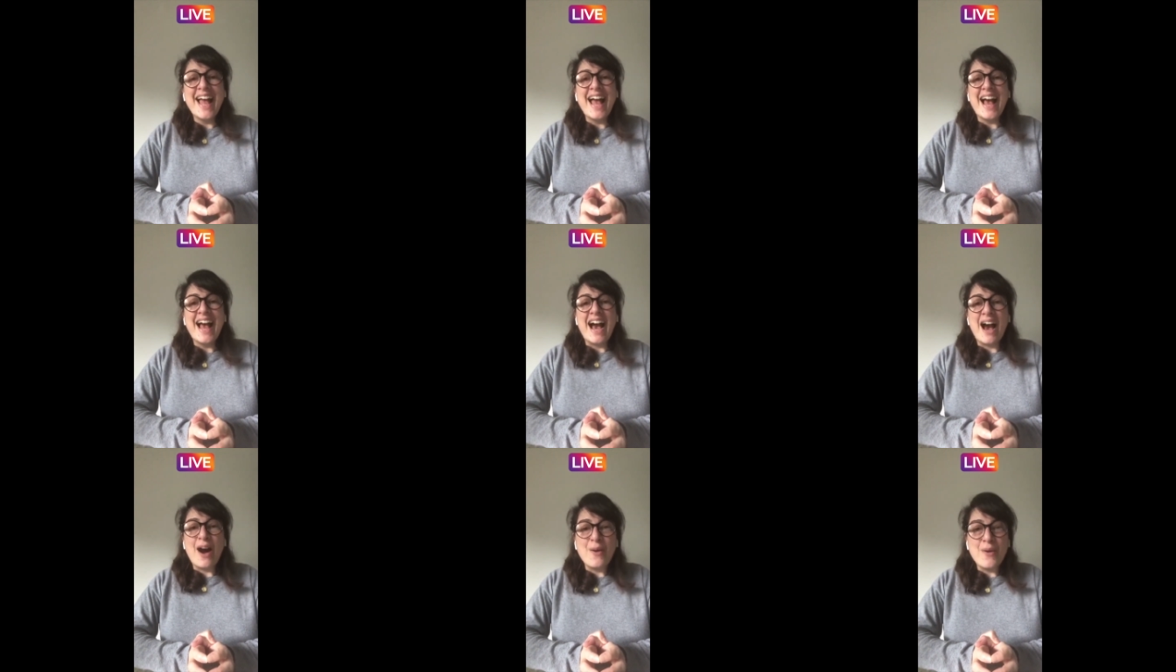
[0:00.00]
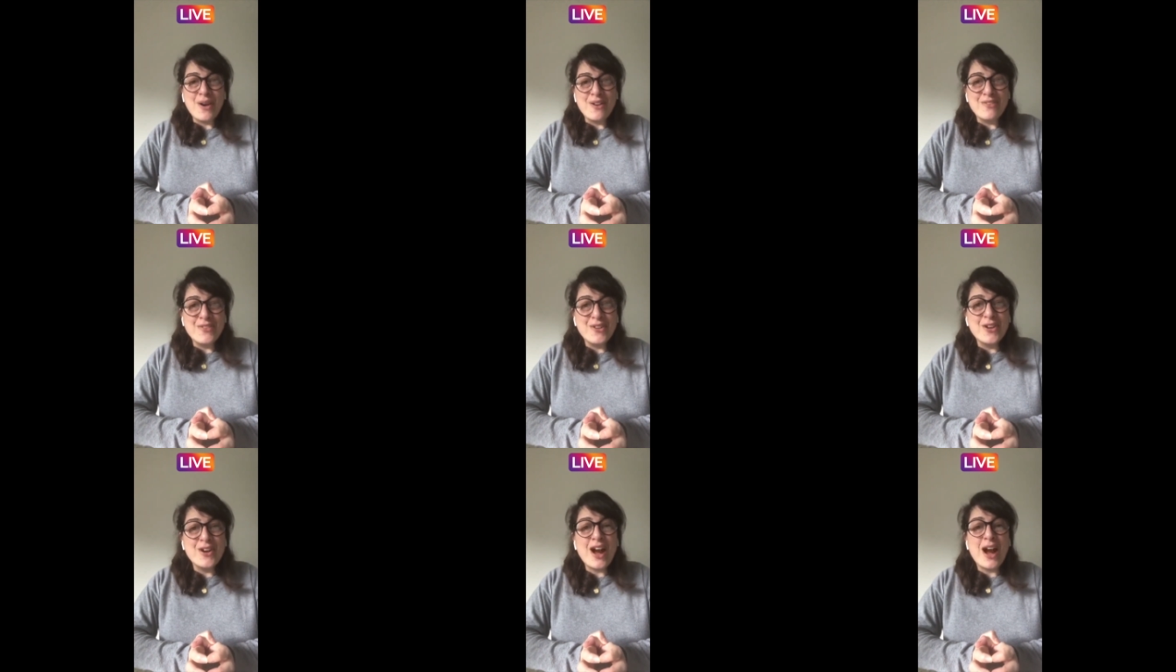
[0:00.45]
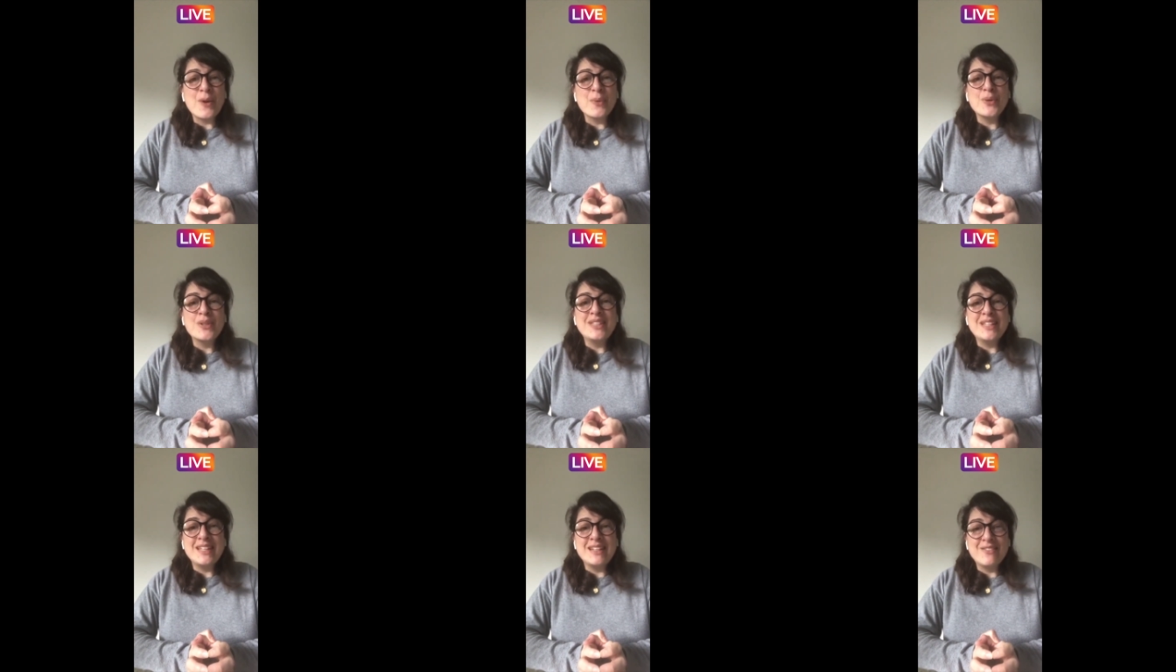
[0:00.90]
However, I
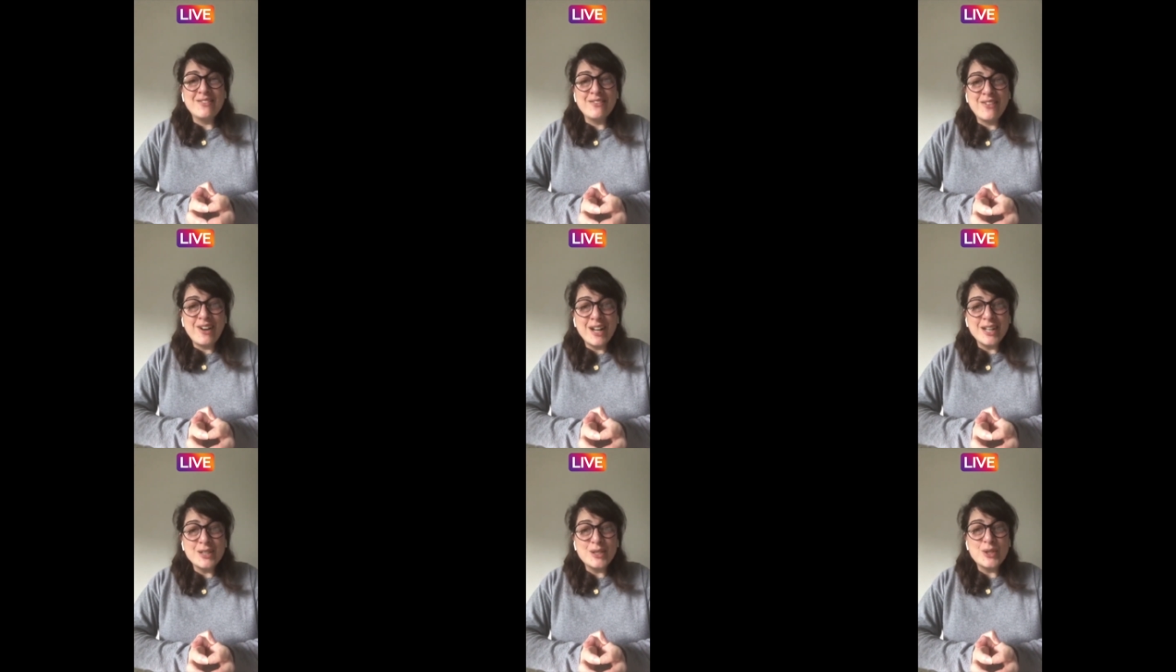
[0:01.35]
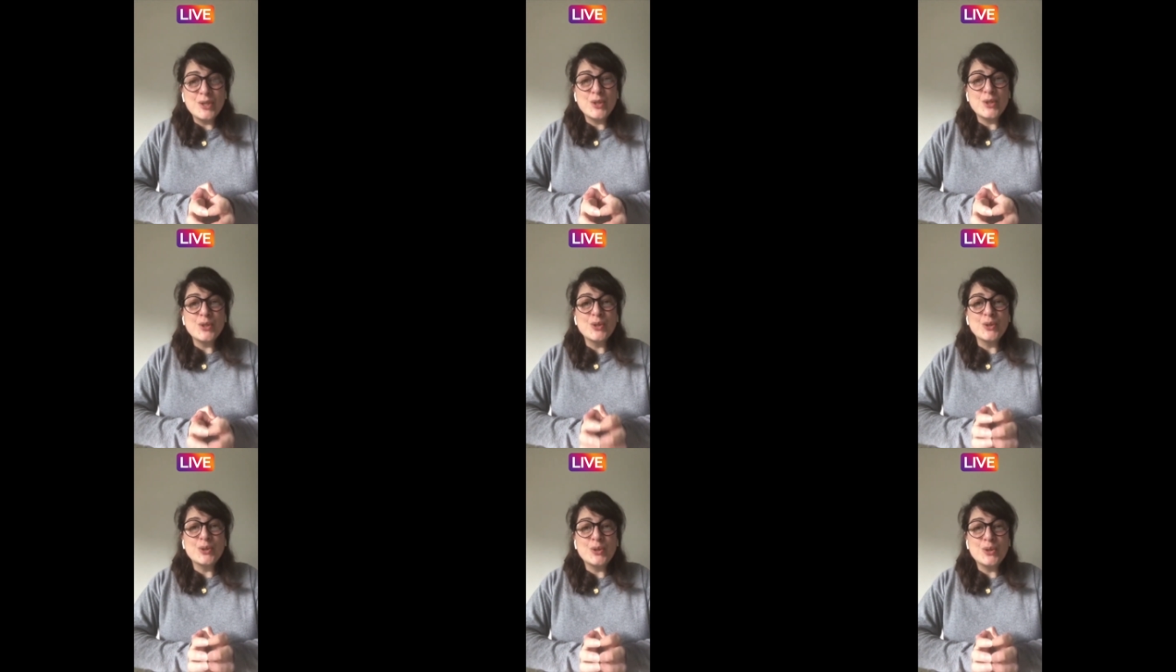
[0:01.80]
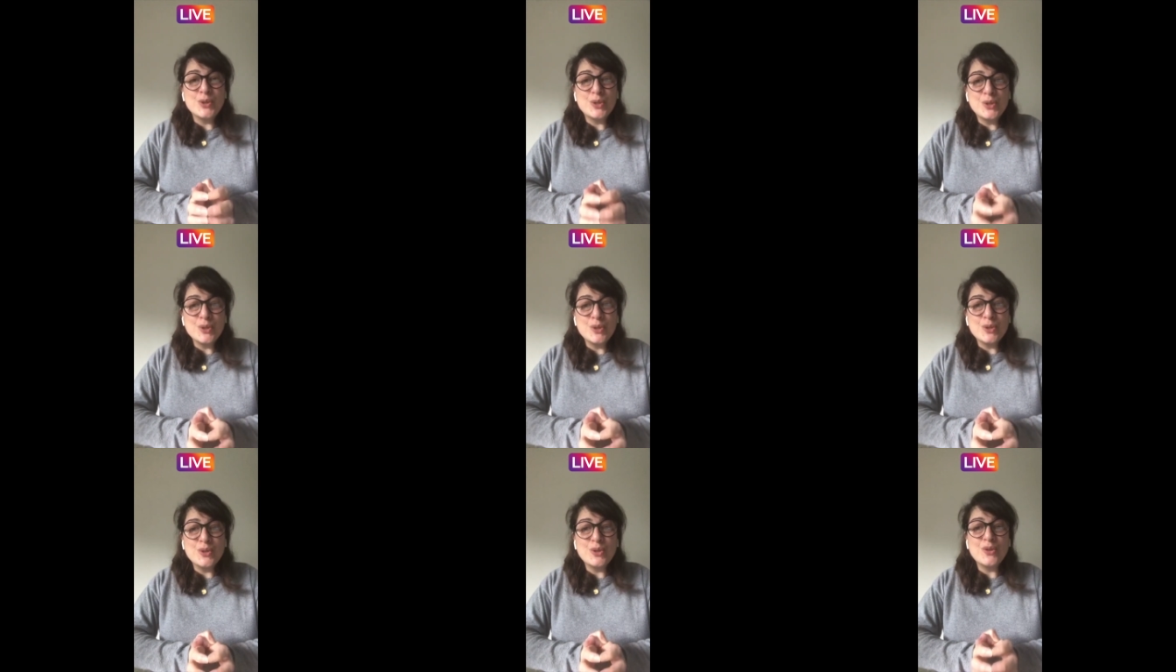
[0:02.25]
would invite you
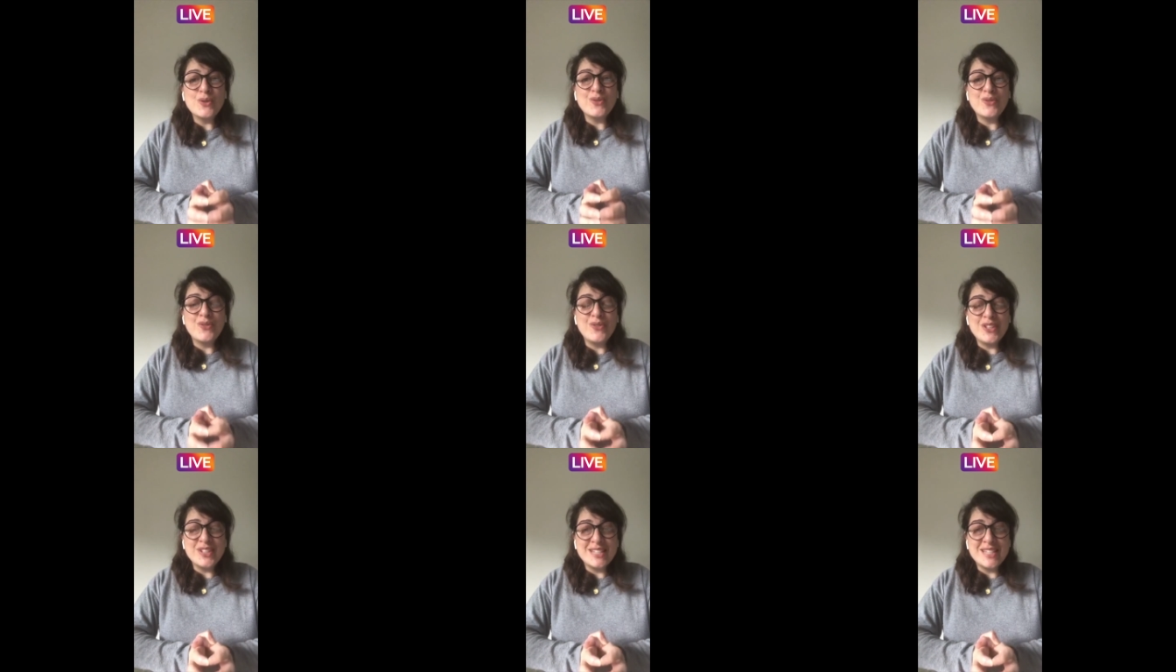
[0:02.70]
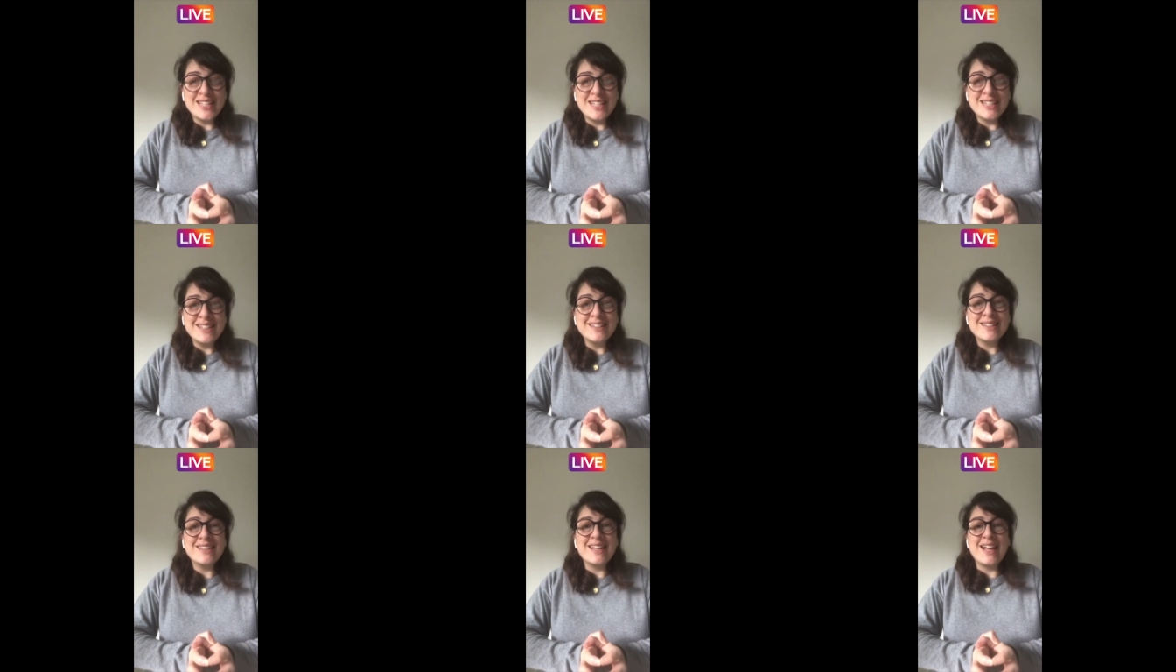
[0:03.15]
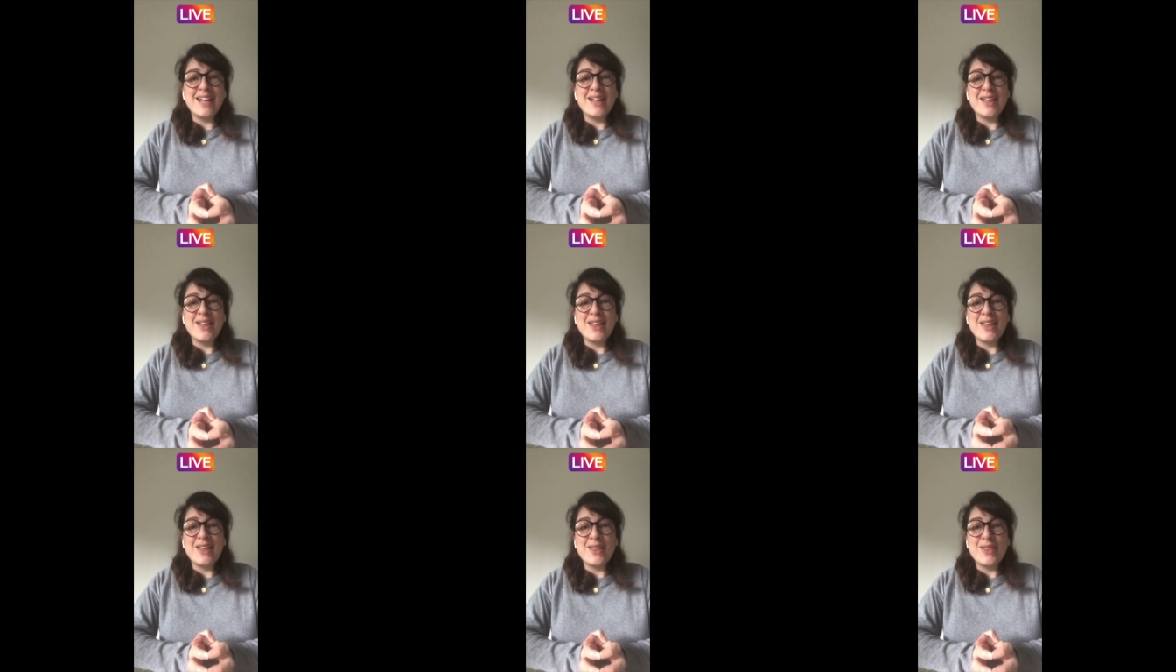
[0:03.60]
to visit
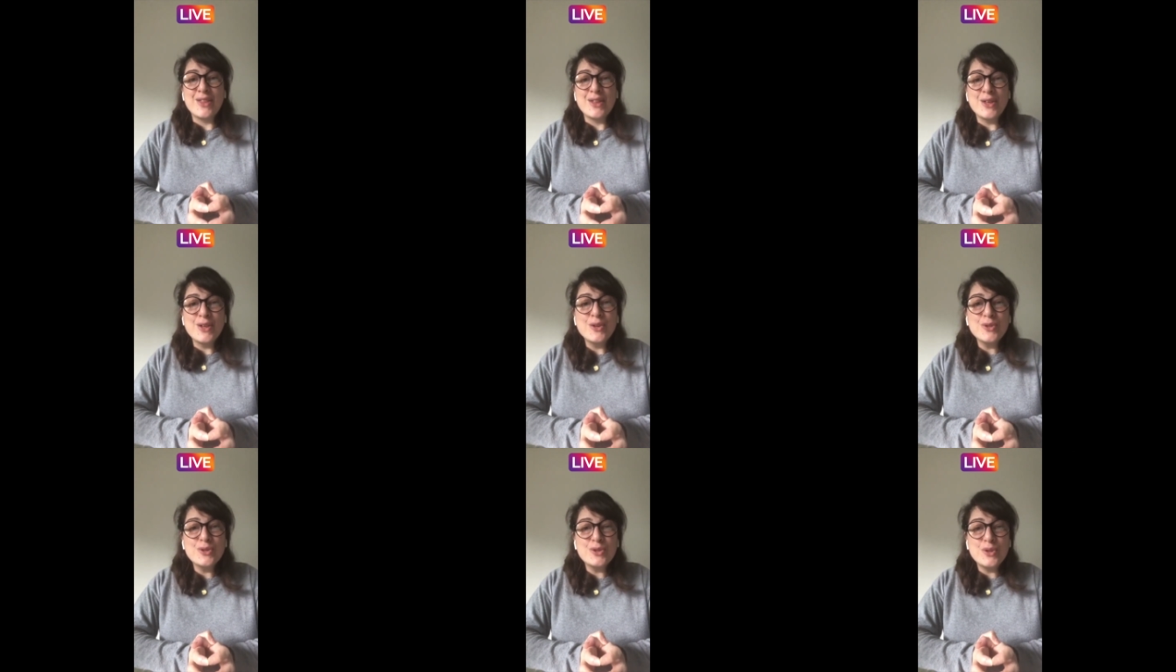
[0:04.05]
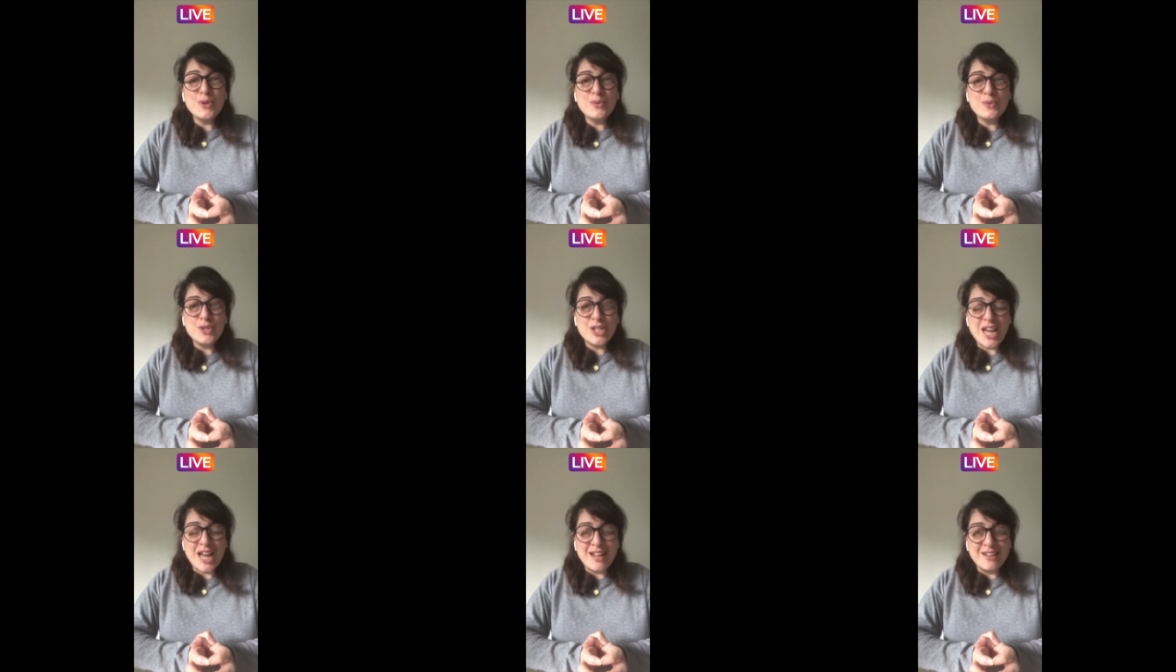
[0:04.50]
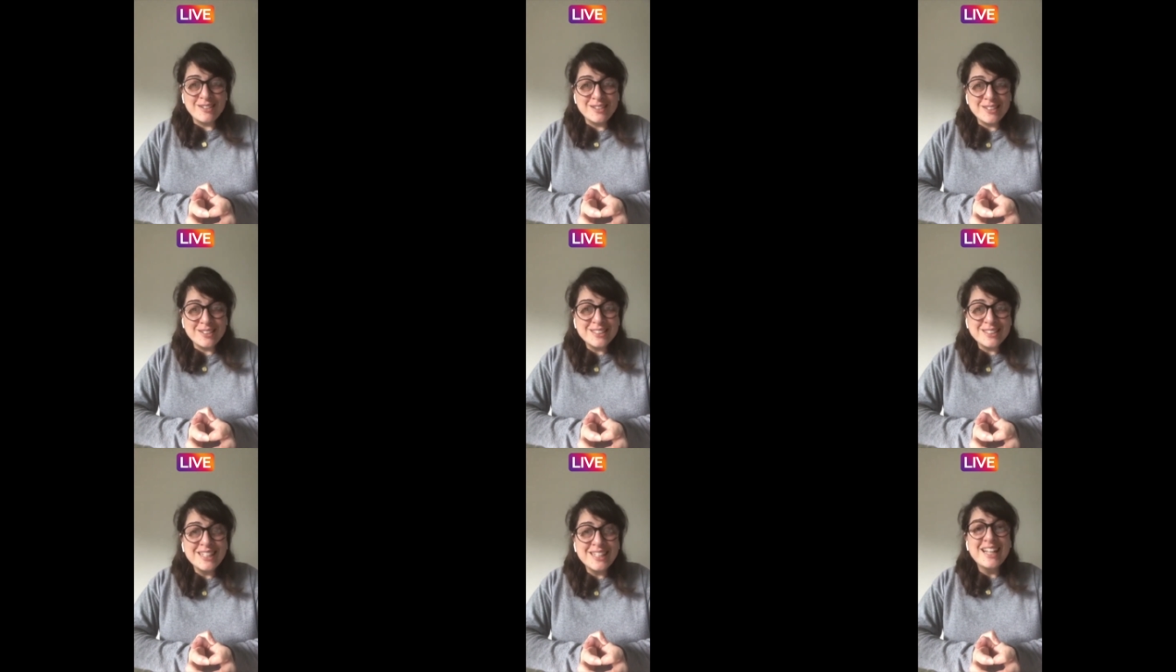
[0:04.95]
uh, the YouTube
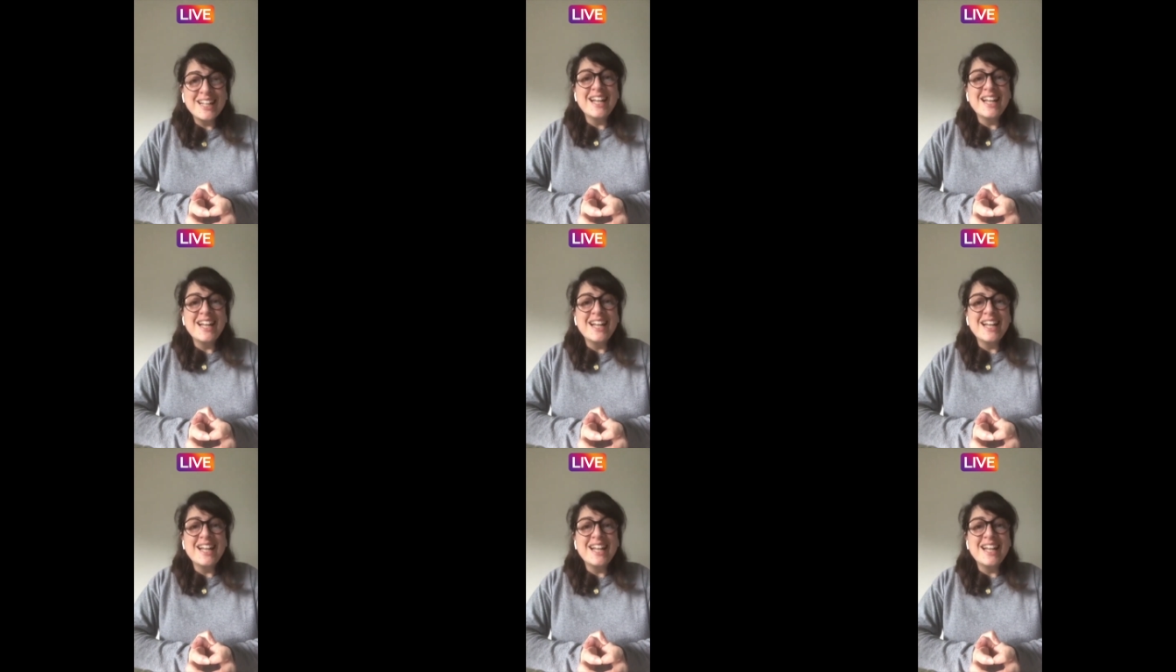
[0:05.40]
channel